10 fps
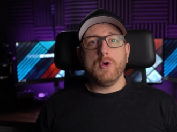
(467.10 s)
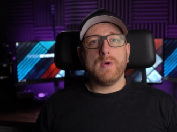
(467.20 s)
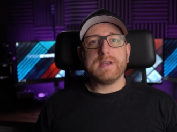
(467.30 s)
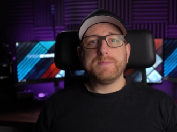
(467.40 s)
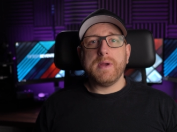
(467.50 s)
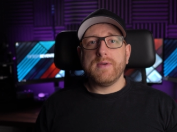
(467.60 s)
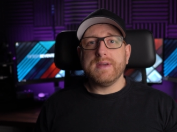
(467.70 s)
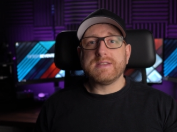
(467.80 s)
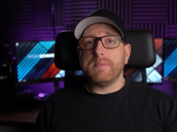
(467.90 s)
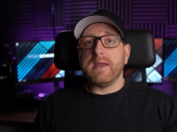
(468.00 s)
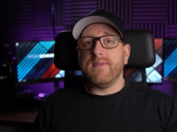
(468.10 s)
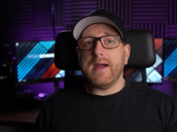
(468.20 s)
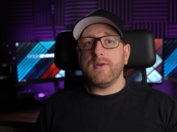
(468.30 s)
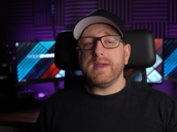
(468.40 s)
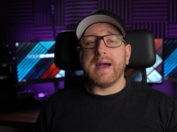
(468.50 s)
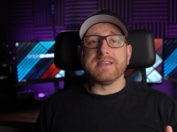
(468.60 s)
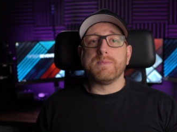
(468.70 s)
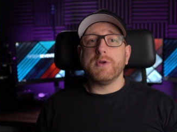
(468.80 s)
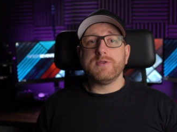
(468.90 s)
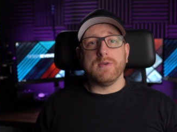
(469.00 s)
Your experience may vary as
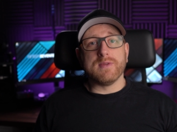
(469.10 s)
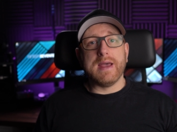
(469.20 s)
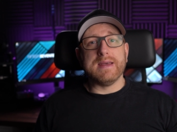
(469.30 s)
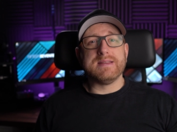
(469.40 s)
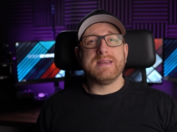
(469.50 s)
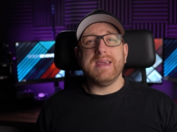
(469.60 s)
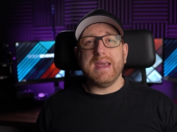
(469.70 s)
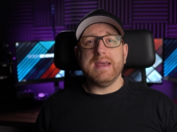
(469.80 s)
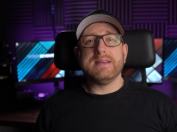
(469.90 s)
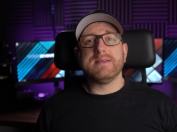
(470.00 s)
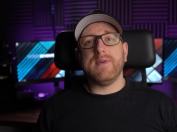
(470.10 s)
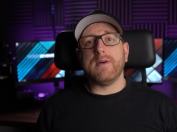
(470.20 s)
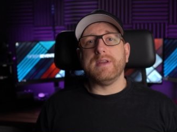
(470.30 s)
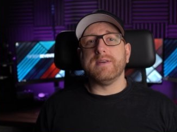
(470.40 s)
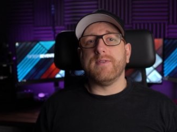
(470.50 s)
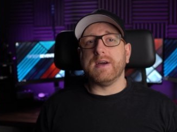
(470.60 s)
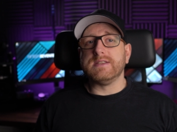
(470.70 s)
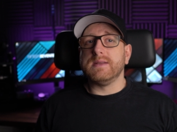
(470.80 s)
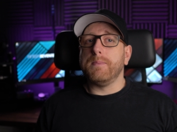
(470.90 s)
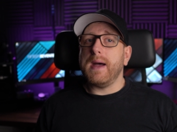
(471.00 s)
Bluetooth latency is very
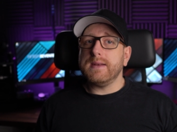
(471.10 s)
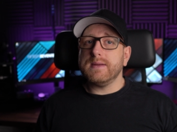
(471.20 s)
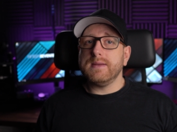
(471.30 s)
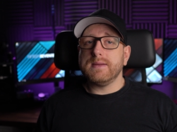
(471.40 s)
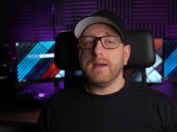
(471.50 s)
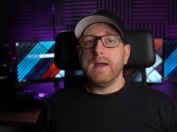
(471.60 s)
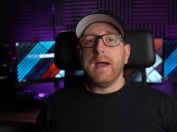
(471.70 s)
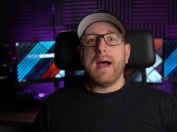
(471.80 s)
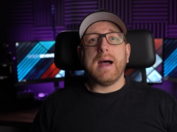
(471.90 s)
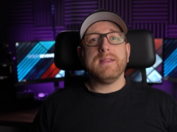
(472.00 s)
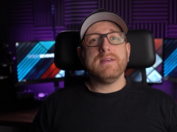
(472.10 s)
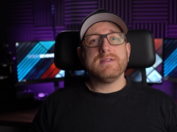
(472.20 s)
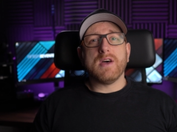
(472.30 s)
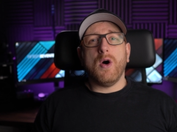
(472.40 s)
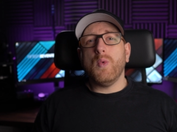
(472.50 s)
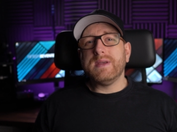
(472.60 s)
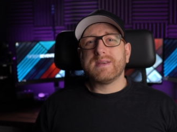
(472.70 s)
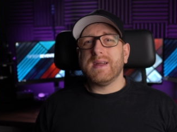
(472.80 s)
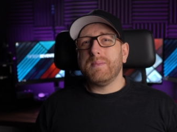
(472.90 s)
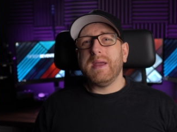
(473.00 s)
device dependent, and there's
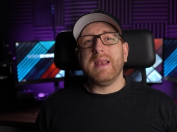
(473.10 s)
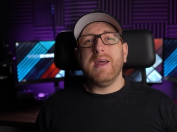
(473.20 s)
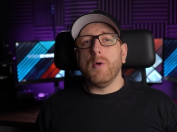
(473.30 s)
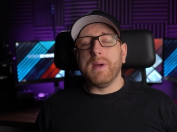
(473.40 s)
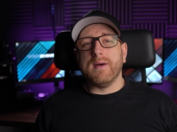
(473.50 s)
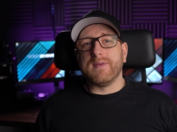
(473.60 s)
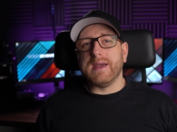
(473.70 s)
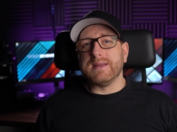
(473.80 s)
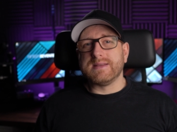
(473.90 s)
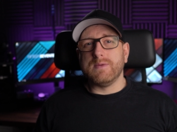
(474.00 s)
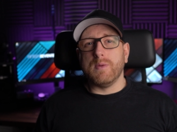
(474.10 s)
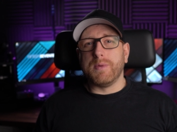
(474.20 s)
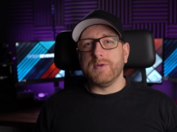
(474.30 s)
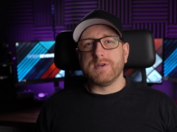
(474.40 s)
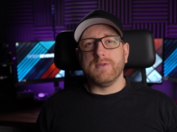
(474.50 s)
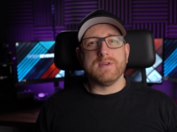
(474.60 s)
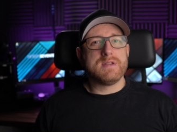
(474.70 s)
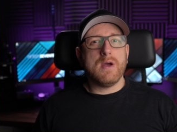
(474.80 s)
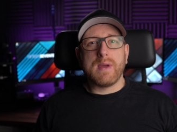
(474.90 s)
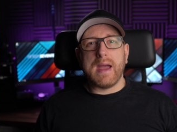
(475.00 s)
always going to be a little bit of latency with Bluetooth,
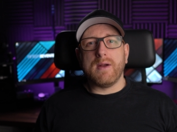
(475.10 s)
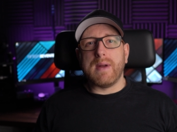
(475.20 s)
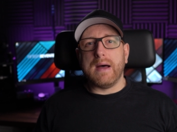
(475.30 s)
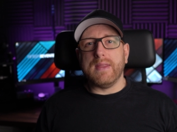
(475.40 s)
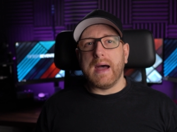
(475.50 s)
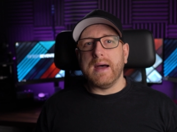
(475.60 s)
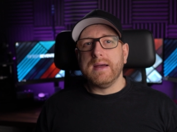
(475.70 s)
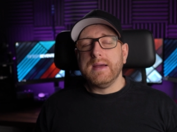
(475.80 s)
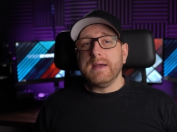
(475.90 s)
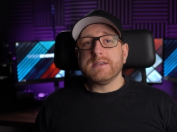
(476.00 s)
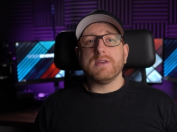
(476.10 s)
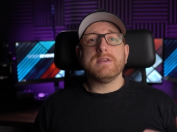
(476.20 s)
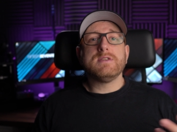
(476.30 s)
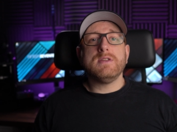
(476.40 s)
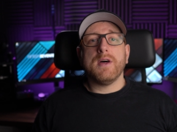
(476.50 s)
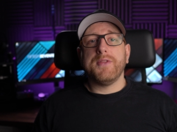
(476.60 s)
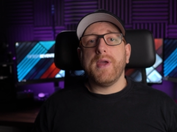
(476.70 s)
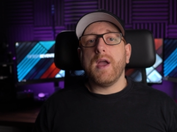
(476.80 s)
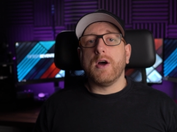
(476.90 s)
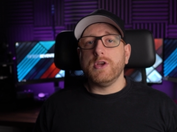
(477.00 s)
there's no getting around that, so there's
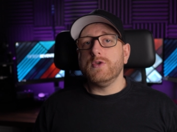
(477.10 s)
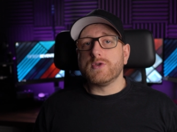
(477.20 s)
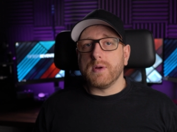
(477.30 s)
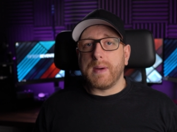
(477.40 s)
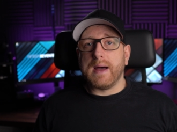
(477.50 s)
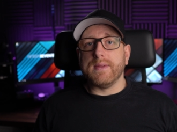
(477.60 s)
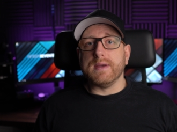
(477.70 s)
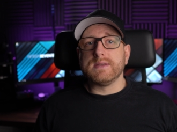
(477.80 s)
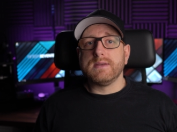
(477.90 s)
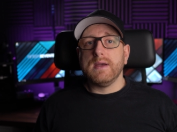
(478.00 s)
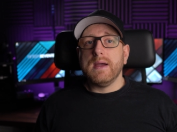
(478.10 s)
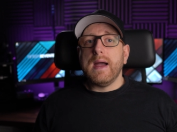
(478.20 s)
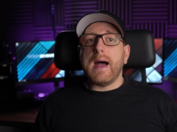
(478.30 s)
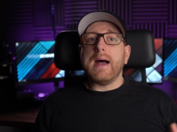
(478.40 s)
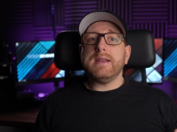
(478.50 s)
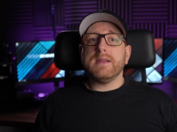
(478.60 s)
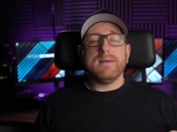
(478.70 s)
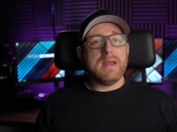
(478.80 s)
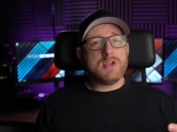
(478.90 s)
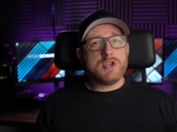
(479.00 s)
nothing unusual about this. And
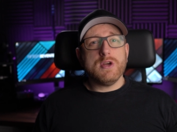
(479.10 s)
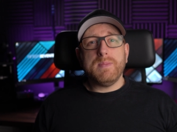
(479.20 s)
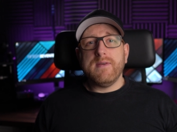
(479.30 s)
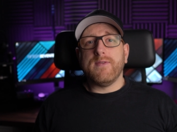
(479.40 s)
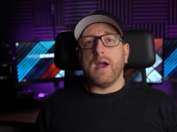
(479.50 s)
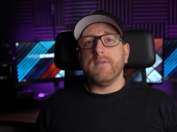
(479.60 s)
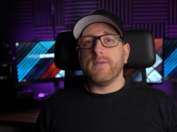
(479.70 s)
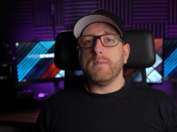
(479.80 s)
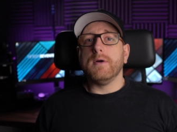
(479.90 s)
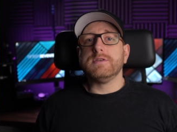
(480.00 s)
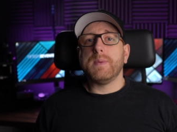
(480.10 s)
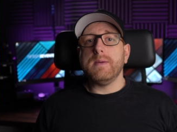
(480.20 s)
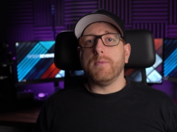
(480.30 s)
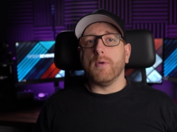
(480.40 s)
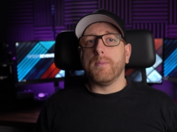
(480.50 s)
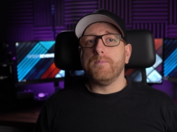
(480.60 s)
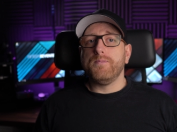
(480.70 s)
it should be fine for most people.